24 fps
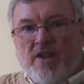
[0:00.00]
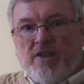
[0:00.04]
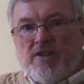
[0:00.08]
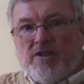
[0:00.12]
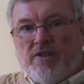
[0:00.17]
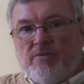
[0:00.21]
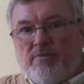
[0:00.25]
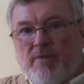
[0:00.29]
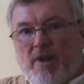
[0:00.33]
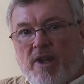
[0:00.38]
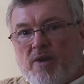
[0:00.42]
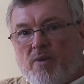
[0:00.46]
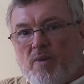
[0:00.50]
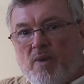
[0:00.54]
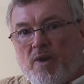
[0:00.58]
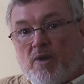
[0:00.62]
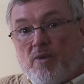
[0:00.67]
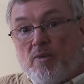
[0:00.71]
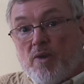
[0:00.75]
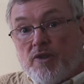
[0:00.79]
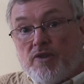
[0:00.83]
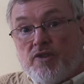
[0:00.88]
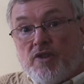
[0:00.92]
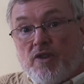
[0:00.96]
You may well
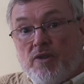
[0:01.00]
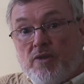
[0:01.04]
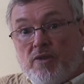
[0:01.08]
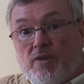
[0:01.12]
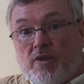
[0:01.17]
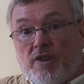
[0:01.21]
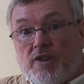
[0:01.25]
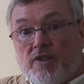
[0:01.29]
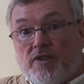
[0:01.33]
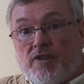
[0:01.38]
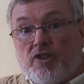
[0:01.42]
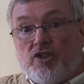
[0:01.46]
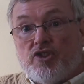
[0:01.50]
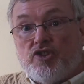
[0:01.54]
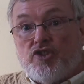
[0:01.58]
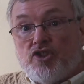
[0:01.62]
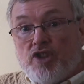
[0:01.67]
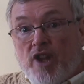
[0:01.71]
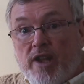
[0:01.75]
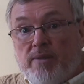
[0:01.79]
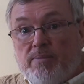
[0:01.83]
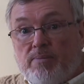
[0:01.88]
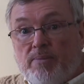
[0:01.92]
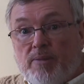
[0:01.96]
want to look at the
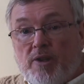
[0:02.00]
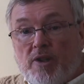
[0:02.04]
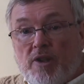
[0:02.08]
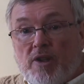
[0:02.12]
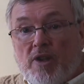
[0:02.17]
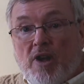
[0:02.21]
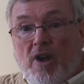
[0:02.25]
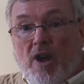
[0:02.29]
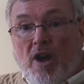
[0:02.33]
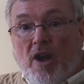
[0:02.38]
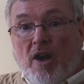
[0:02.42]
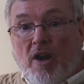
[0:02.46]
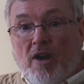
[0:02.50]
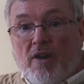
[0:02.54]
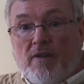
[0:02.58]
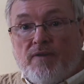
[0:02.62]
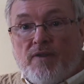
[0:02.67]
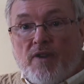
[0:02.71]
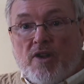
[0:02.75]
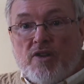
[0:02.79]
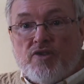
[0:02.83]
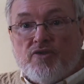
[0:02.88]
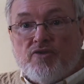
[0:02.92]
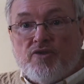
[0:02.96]
shape of
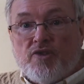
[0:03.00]
those